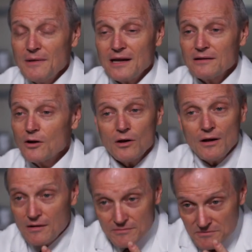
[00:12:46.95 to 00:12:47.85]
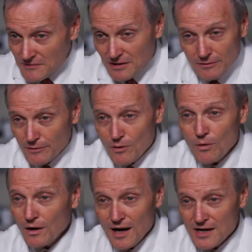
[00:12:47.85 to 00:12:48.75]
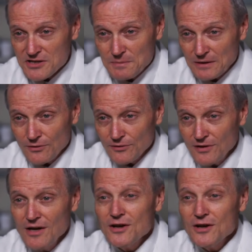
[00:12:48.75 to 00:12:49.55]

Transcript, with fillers: main you know, core hospitals,